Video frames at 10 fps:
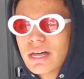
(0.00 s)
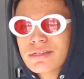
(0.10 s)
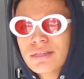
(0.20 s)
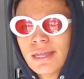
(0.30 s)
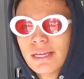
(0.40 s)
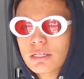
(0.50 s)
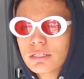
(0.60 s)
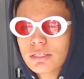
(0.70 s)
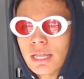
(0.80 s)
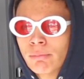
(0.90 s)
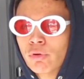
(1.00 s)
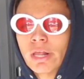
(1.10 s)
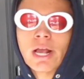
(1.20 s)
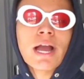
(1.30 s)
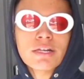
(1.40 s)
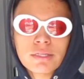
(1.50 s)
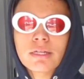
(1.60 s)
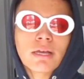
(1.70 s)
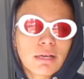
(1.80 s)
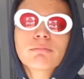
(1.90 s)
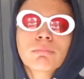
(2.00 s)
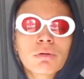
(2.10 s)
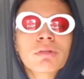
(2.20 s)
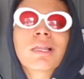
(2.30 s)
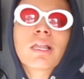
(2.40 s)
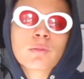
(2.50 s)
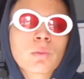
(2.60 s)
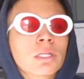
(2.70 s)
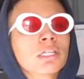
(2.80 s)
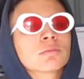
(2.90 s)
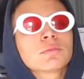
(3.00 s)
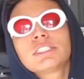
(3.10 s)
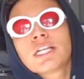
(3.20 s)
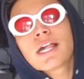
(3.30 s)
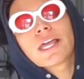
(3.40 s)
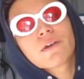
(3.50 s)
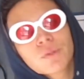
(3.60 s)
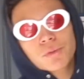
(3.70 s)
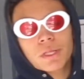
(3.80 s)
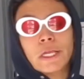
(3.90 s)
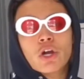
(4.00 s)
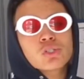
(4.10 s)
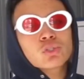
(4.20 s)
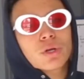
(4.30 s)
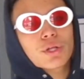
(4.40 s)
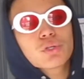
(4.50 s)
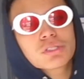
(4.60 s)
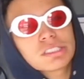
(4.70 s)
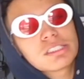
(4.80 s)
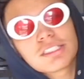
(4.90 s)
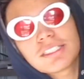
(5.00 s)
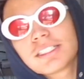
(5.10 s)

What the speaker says: is like, bro, like, I say, like, bro, say less, bro. Like, if someone's like, yo, you trying to go to,